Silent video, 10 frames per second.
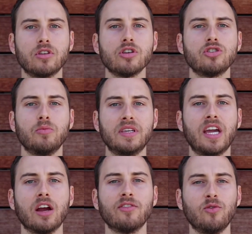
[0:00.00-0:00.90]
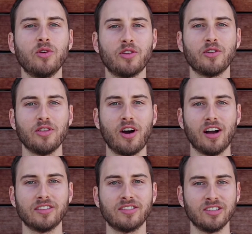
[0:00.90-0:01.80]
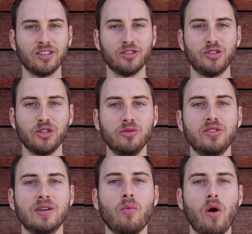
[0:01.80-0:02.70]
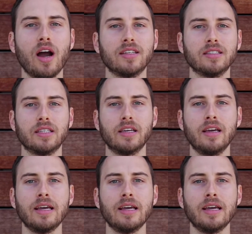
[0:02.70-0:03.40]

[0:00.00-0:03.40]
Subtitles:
So be careful with your thoughts, choose them wisely,